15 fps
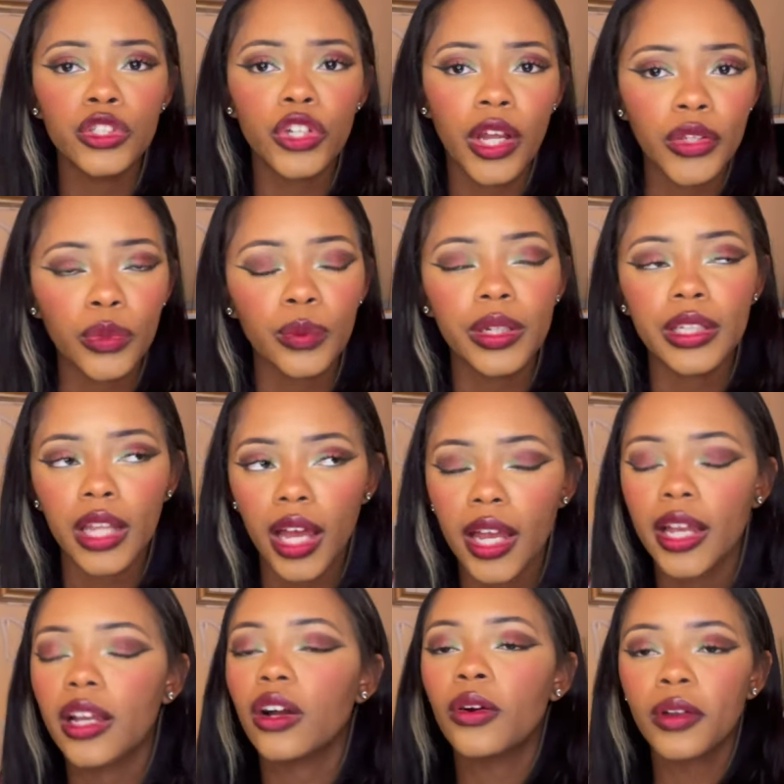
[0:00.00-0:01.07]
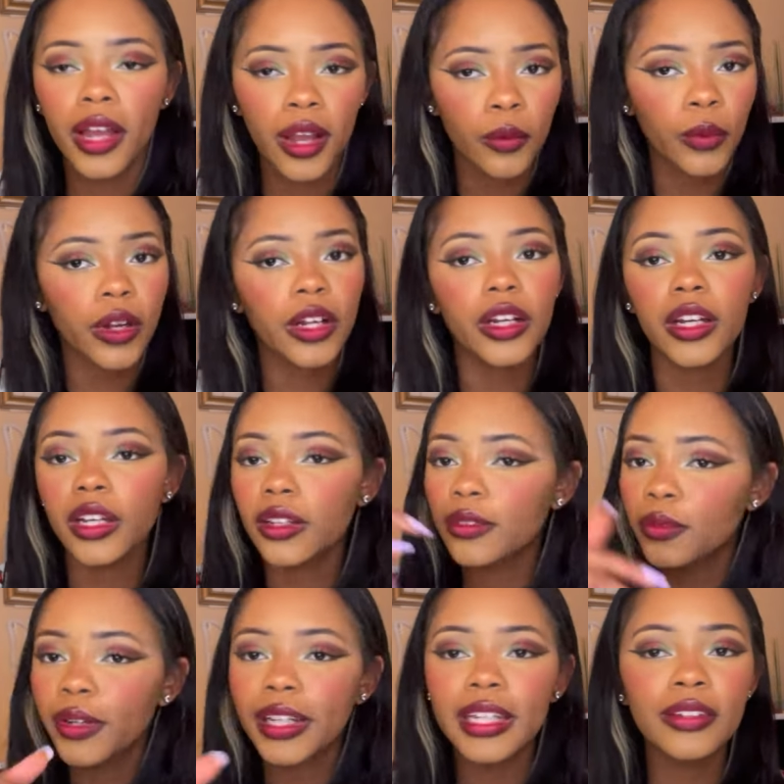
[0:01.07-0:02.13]
genuine, like, okay, we're good,
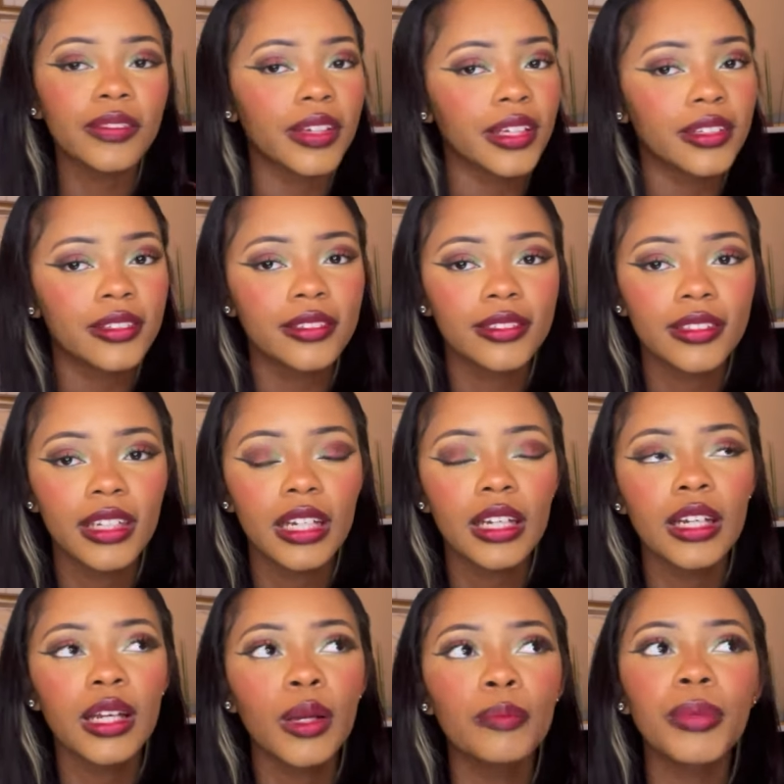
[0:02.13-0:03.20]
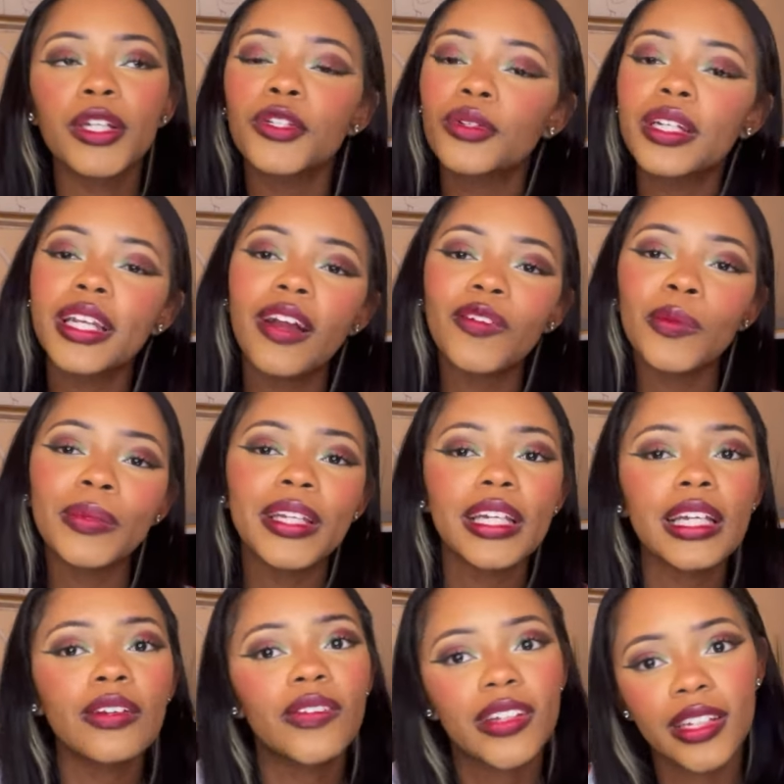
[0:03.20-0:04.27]
we're even. But you can never be
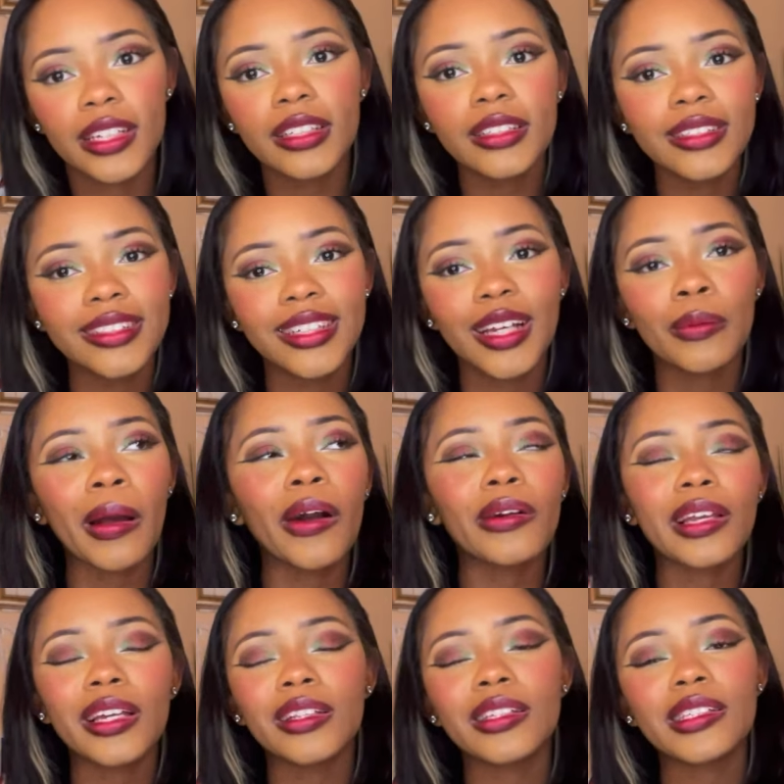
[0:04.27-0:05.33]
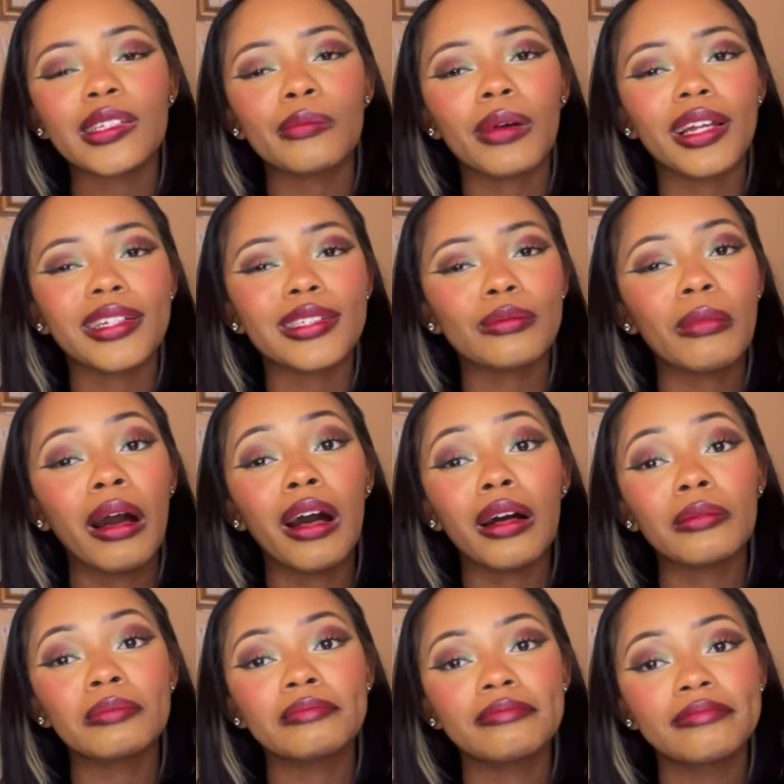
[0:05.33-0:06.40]
even about killing somebody's mom.
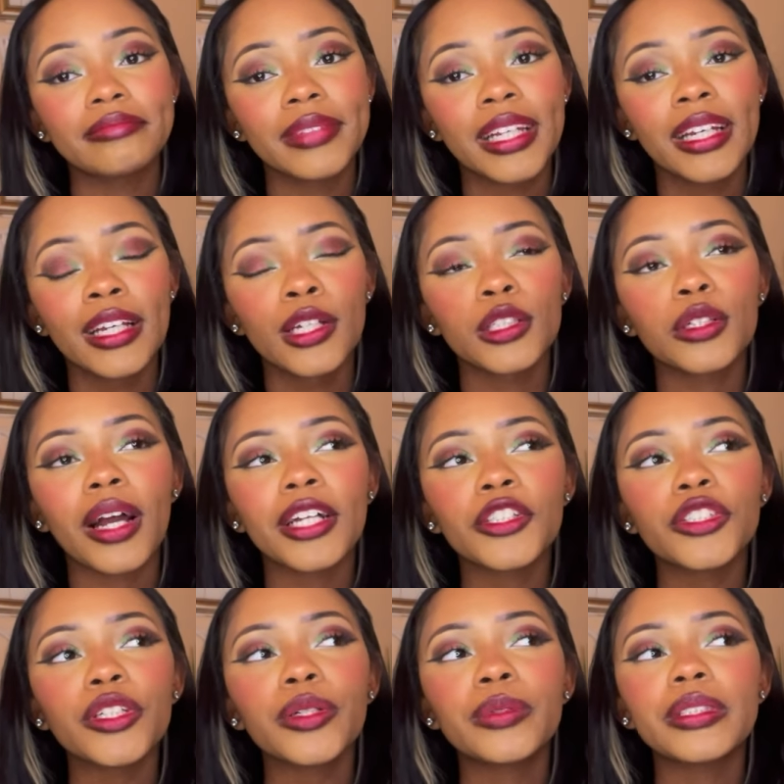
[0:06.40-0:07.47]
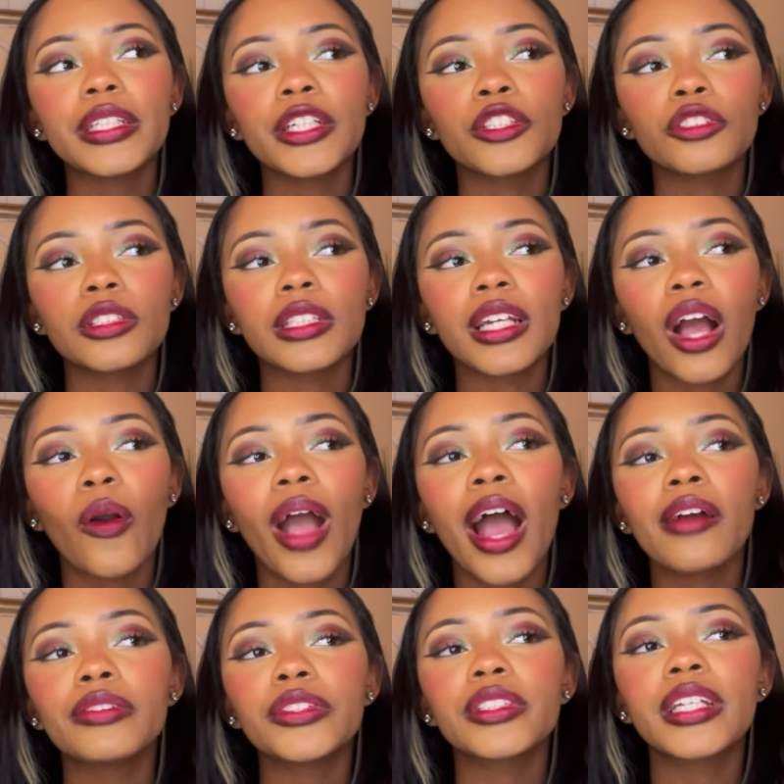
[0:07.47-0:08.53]
So I just thought it was interesting how
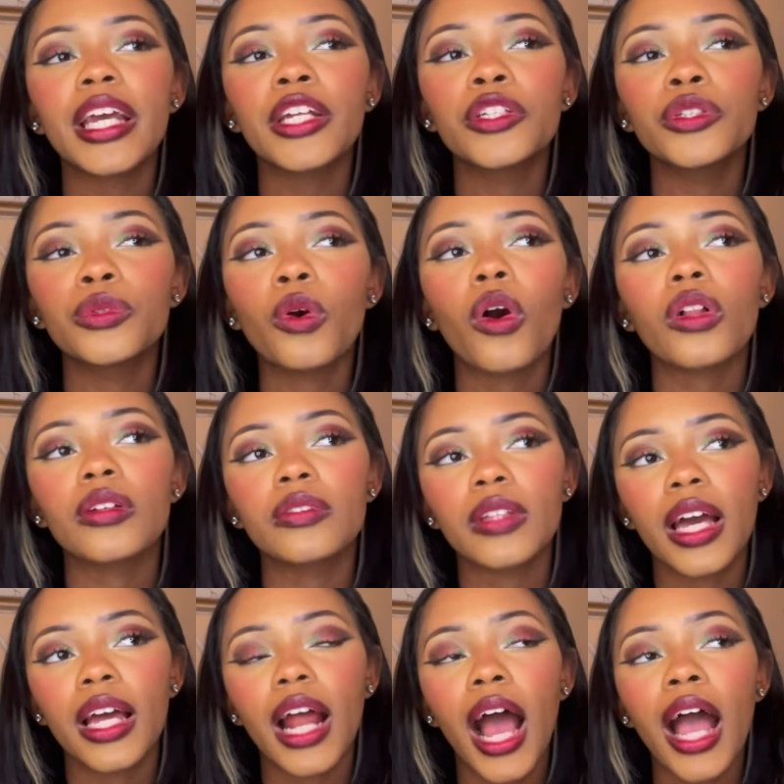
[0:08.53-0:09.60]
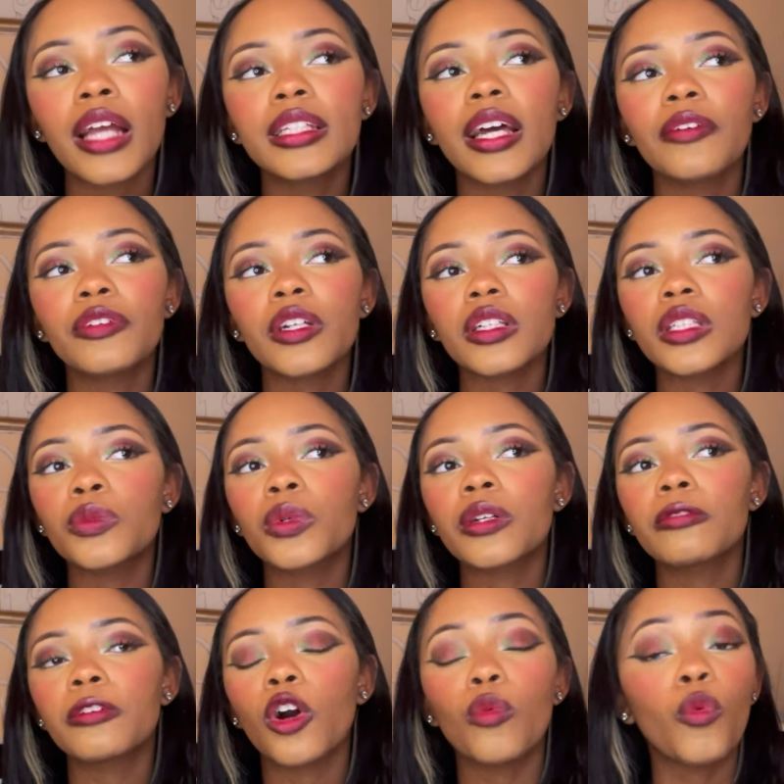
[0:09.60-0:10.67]
after Tay knew all of that, I definitely would have
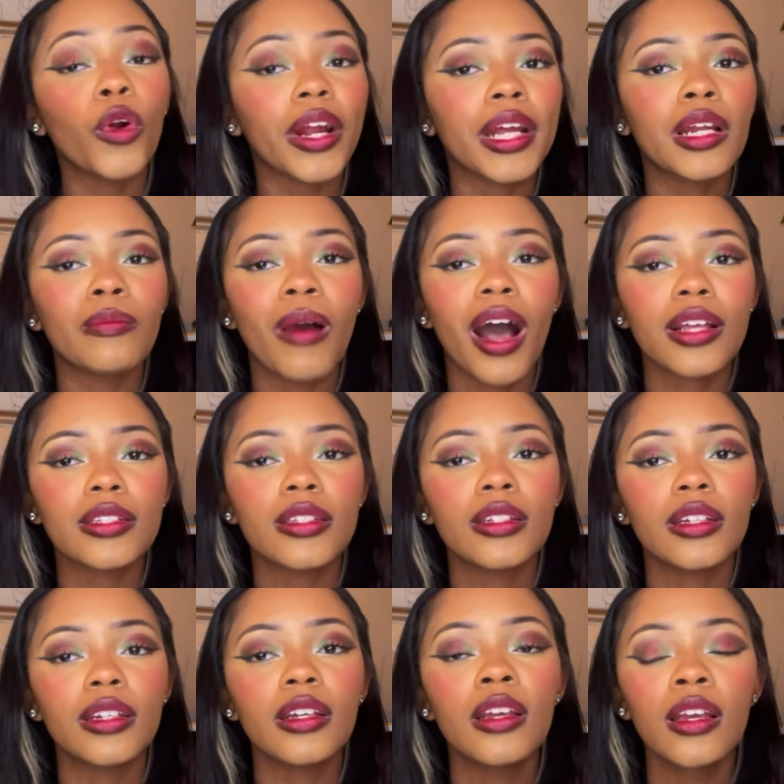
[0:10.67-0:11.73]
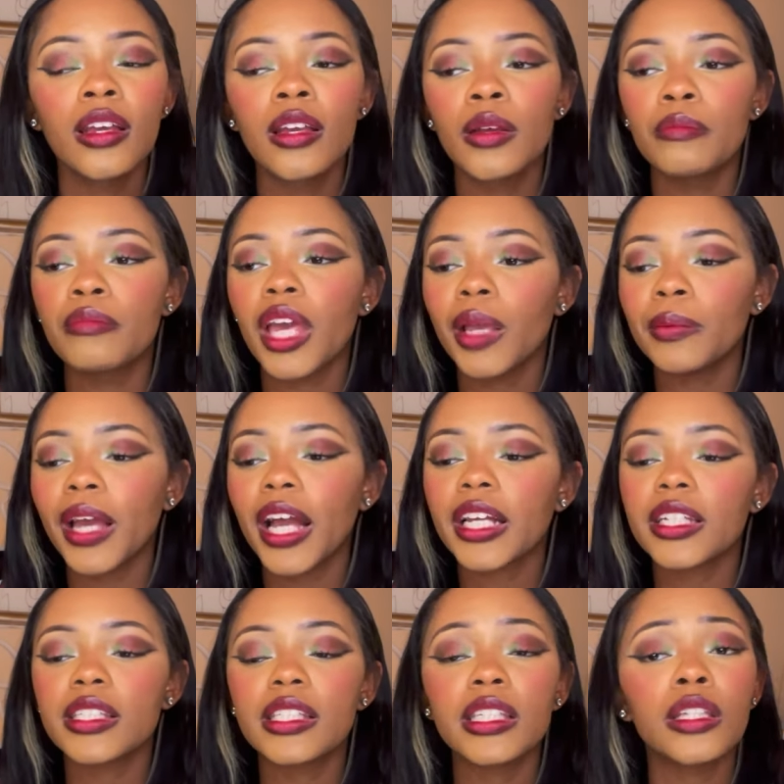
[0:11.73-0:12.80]
felt more animosity. Maybe I
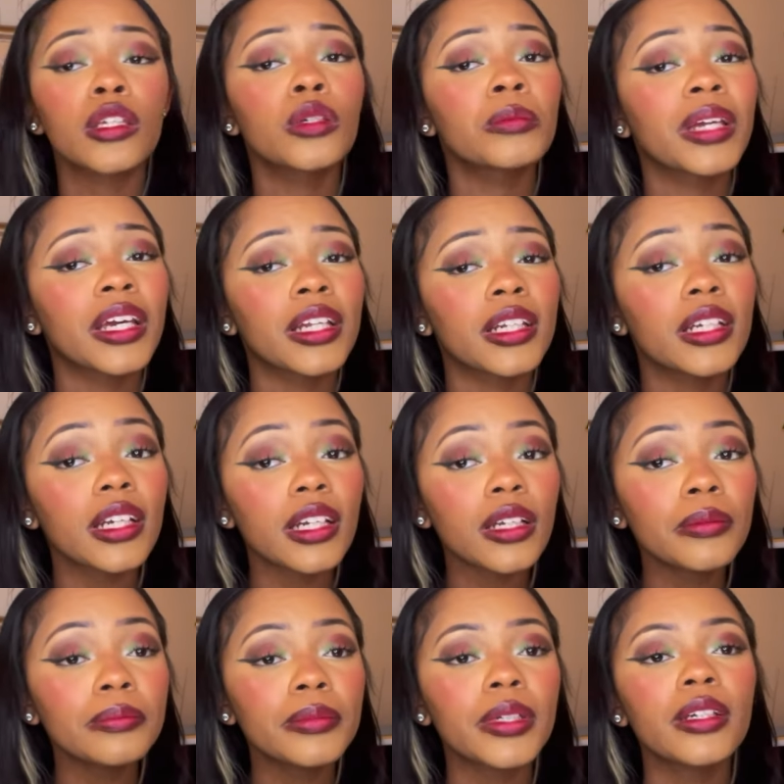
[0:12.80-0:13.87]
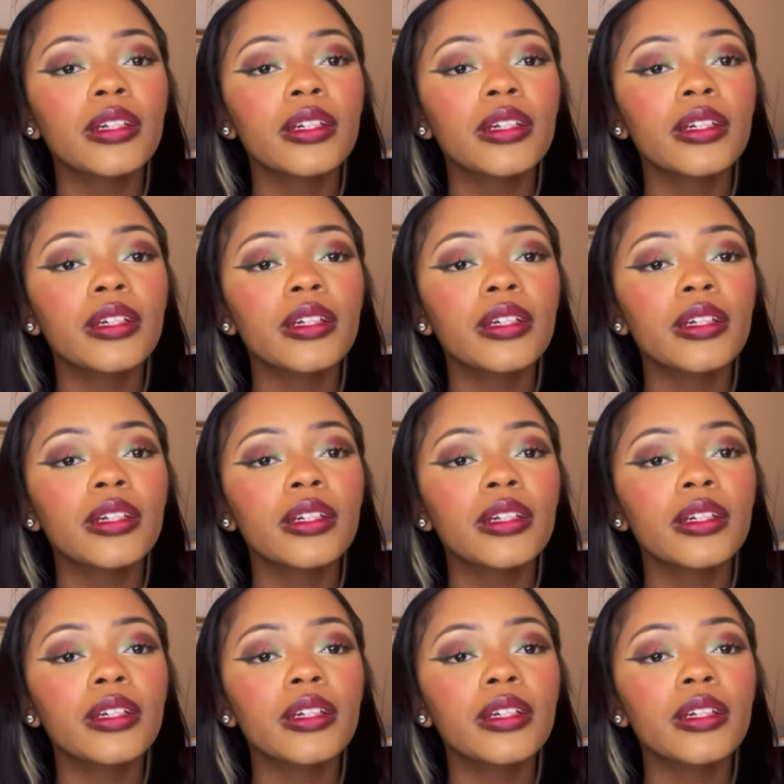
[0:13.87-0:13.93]
could see the humanity in him,